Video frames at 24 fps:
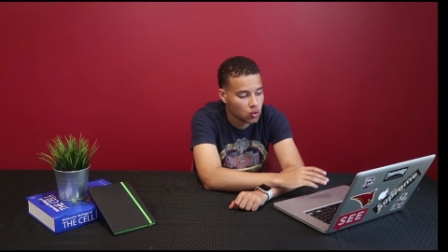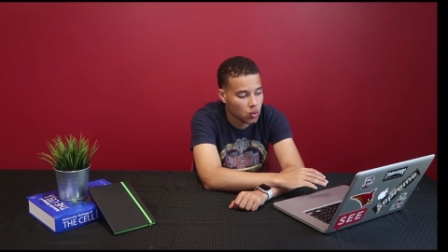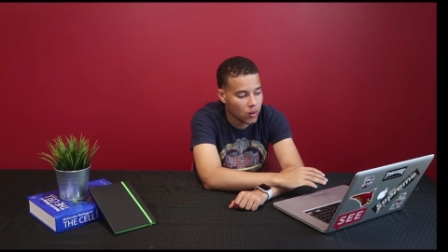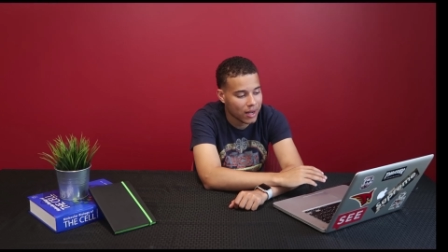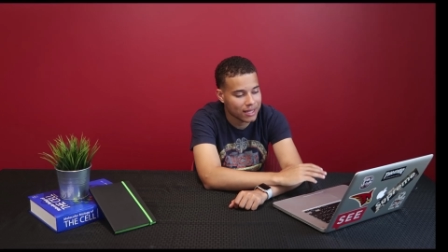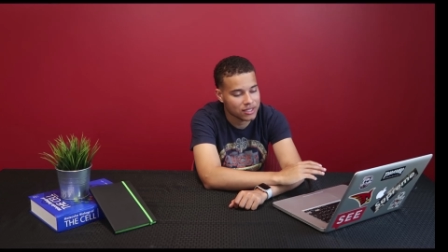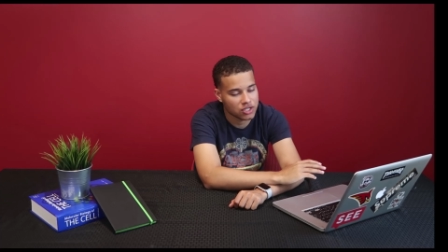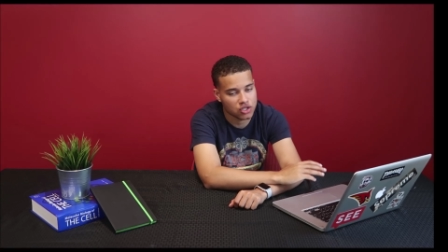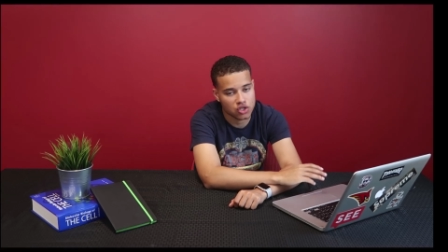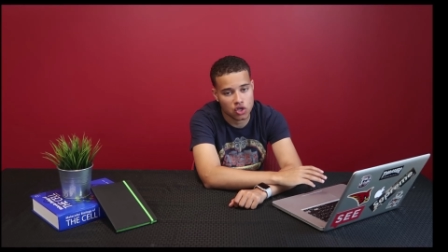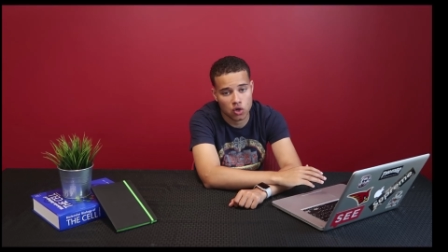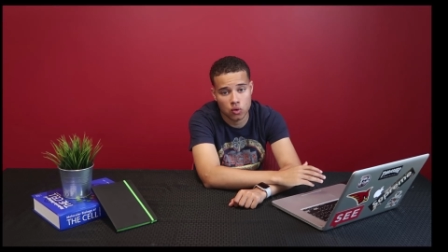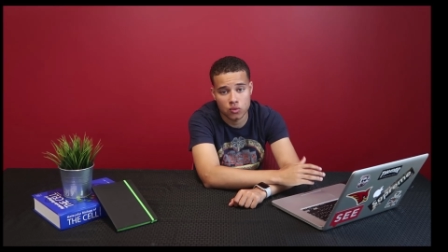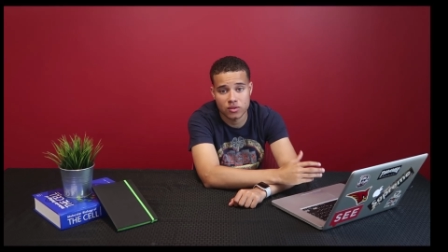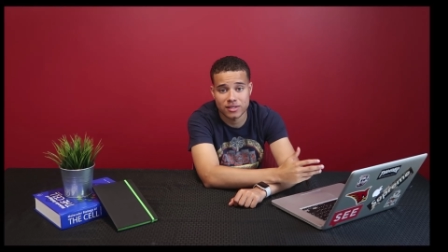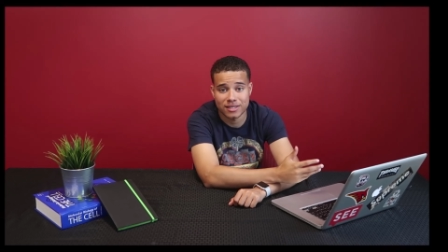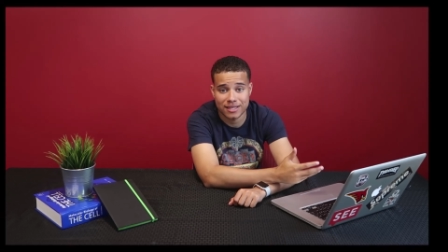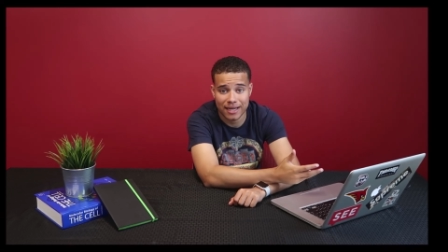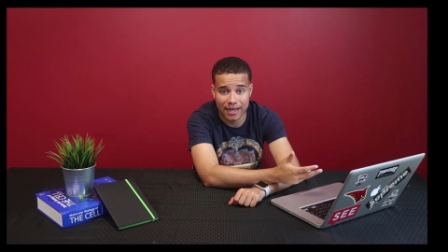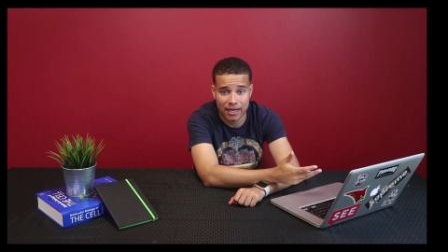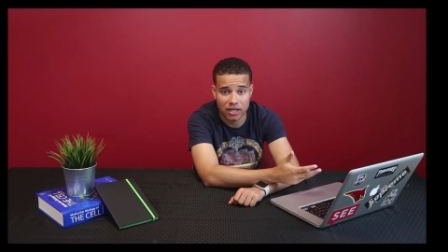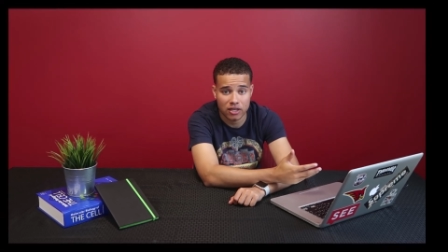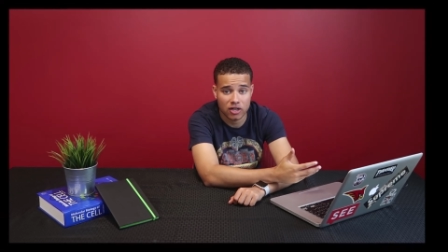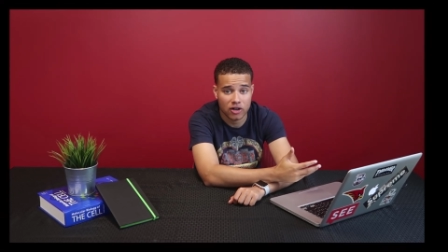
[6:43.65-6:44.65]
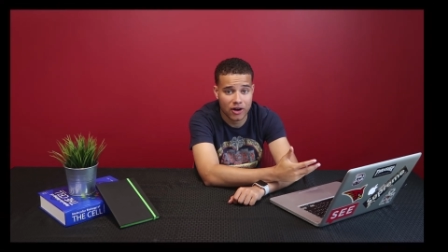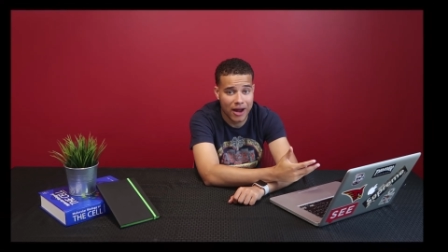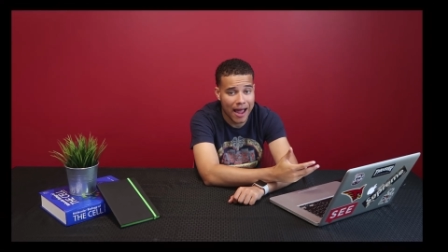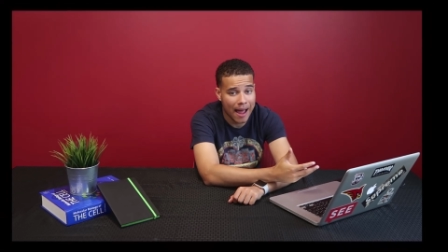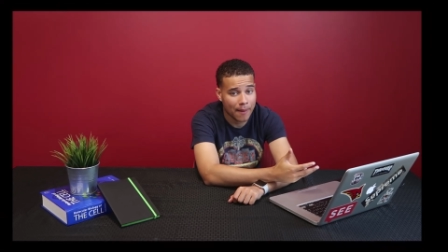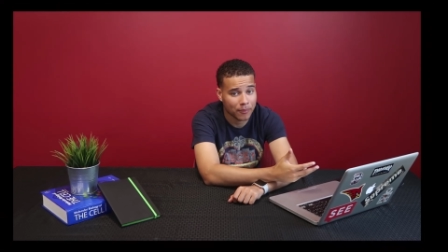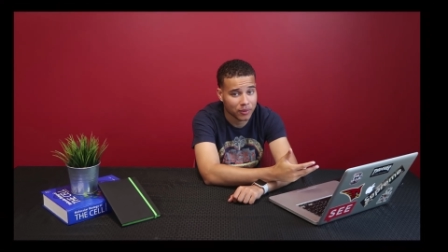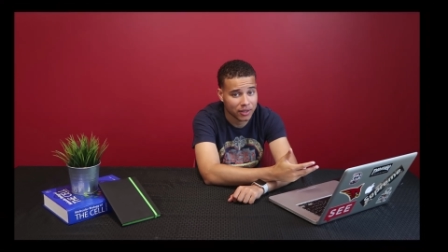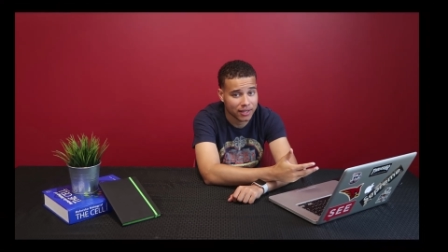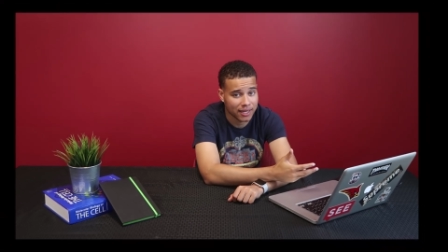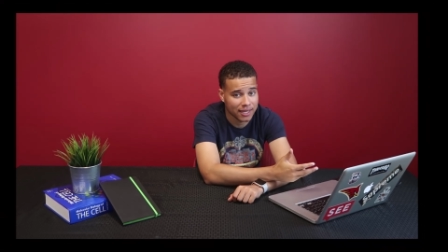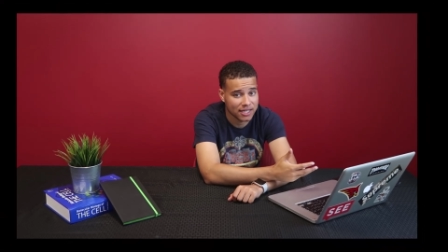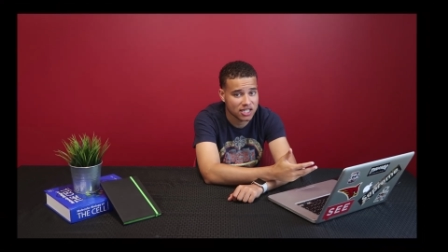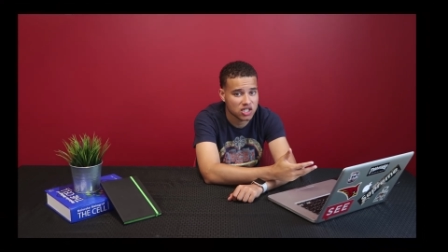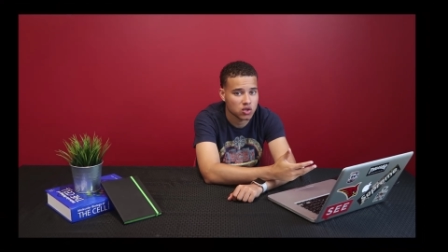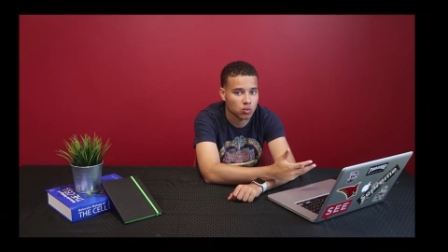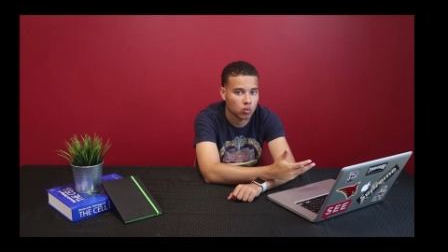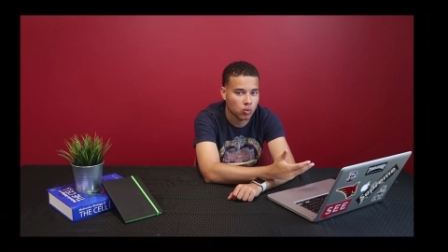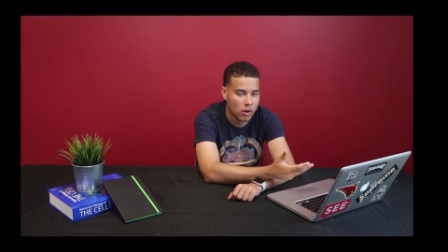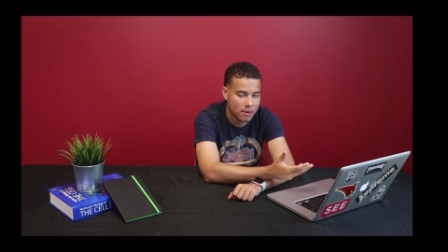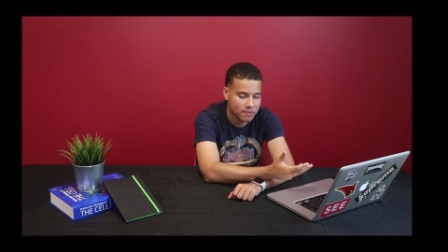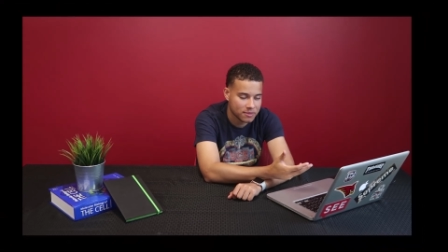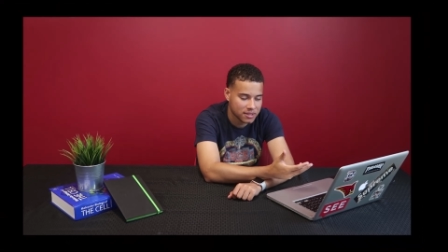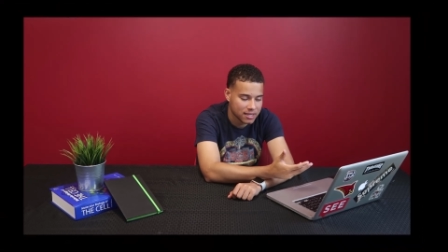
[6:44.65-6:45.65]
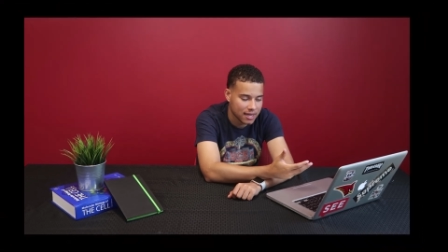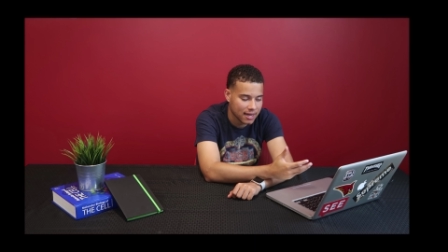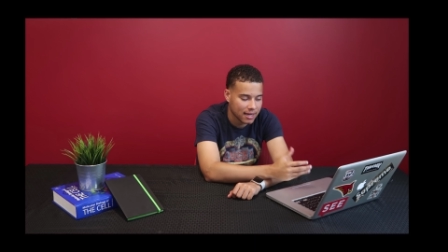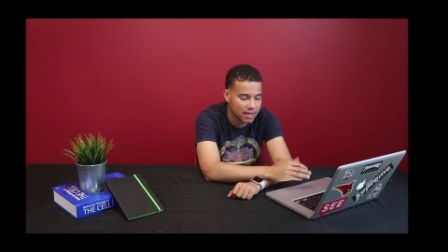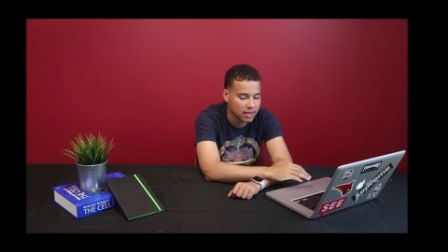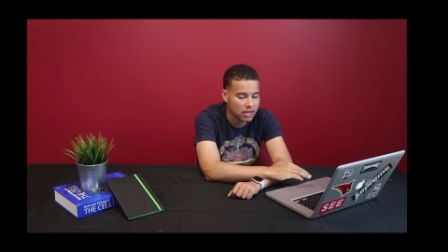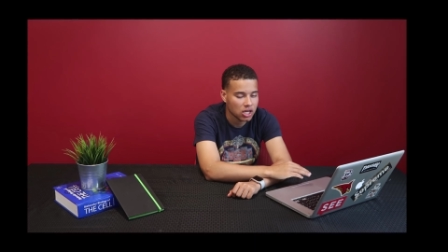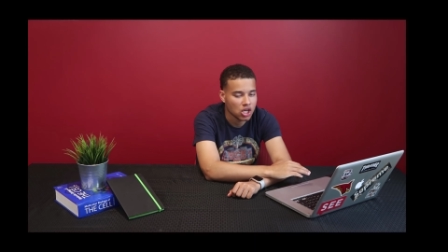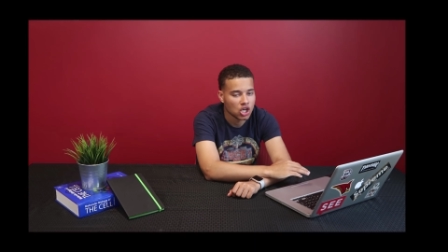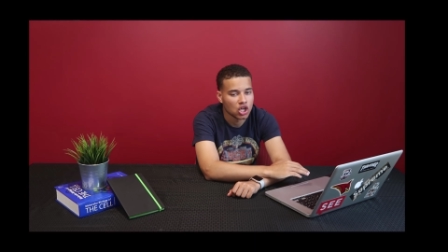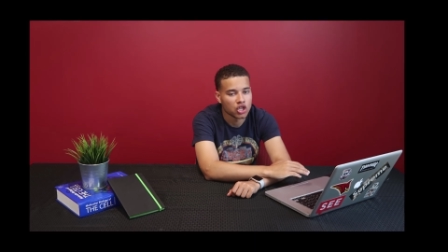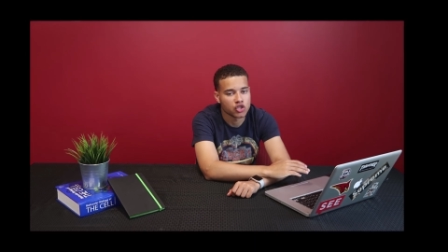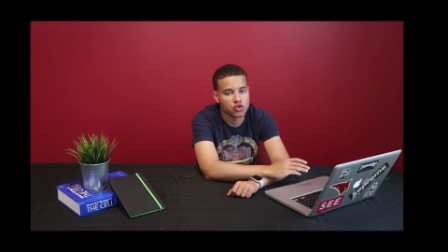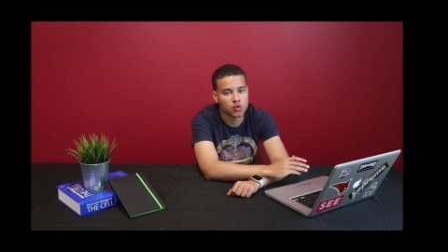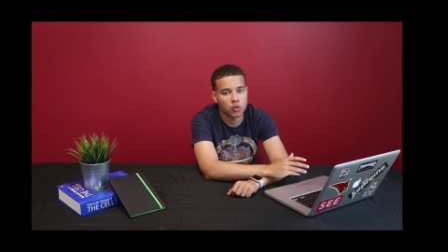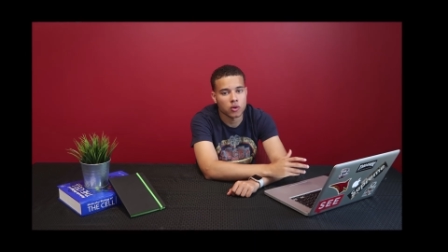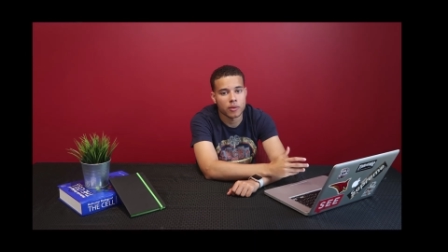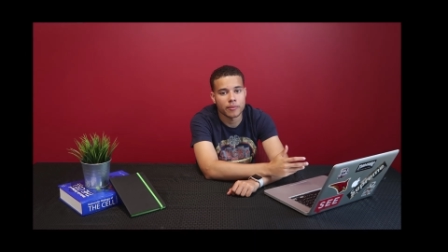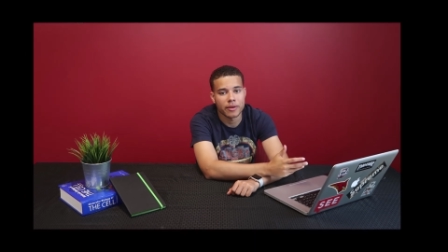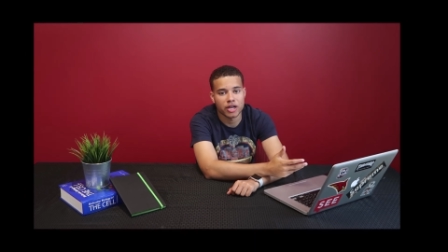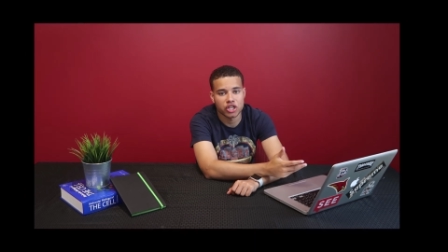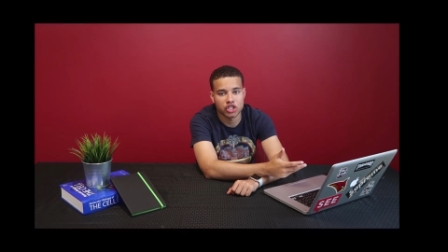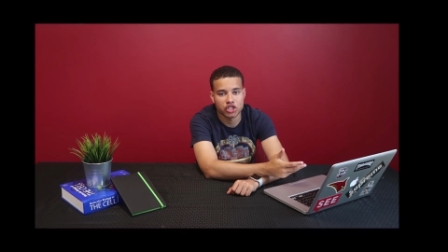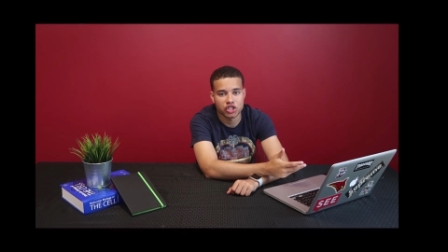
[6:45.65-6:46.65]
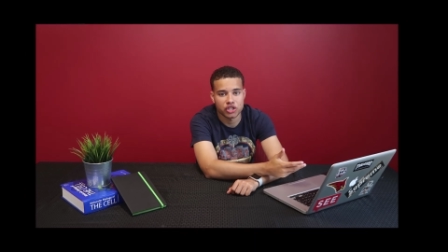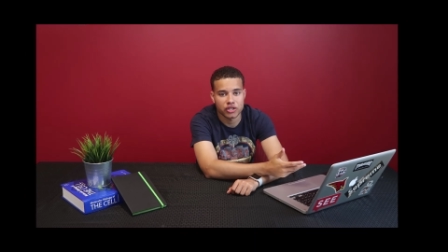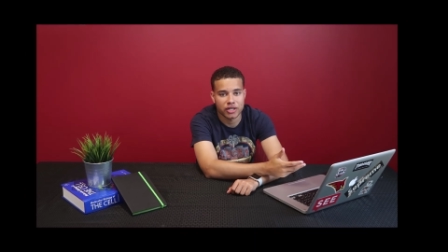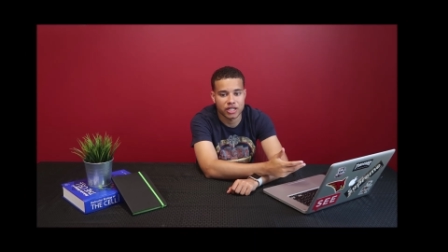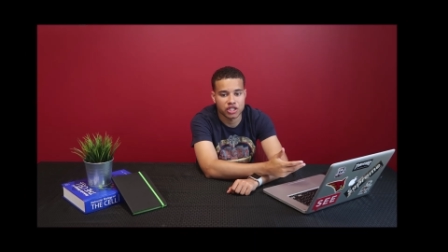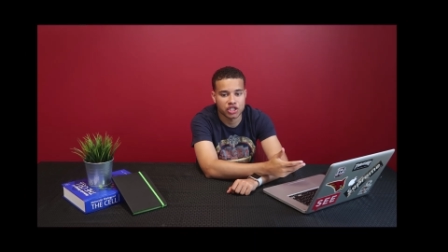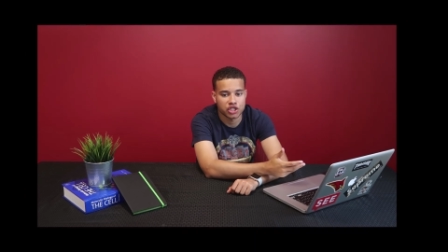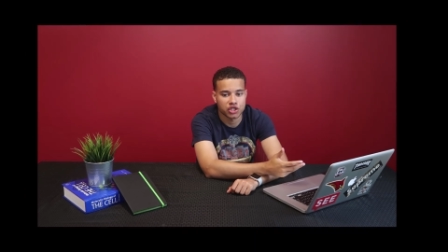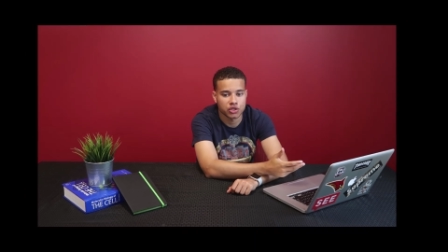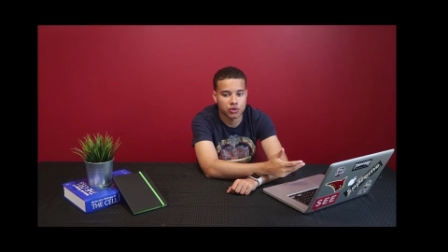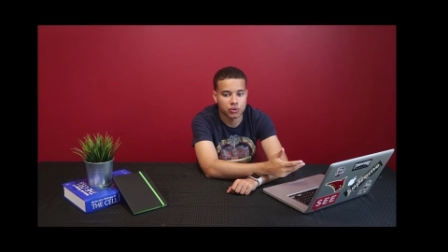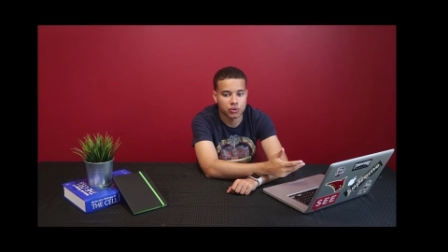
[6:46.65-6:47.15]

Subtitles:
school has its own secondary application website. So you want to make sure that